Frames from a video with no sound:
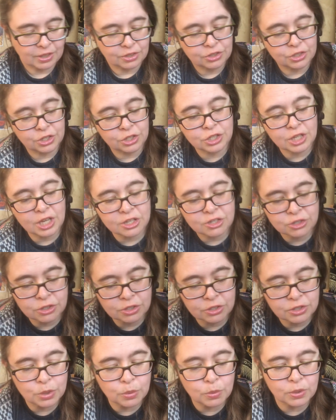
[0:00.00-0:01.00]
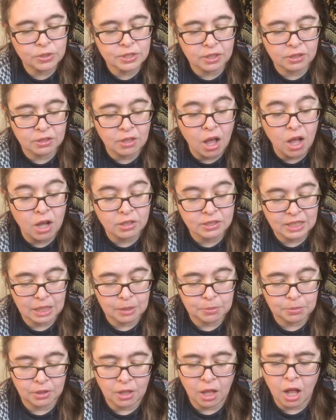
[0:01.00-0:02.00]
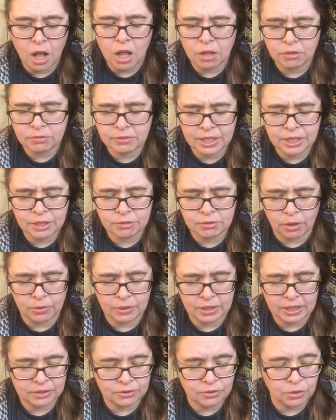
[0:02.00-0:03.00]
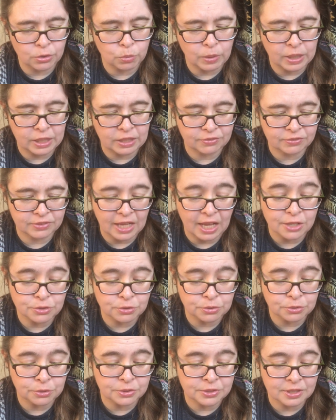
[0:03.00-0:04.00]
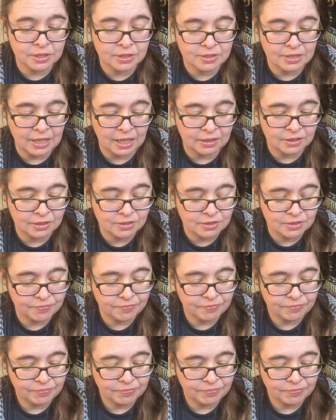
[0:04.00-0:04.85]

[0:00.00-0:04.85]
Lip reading: She gestured towards a long table, already groaning under the weight of casseroles and salads.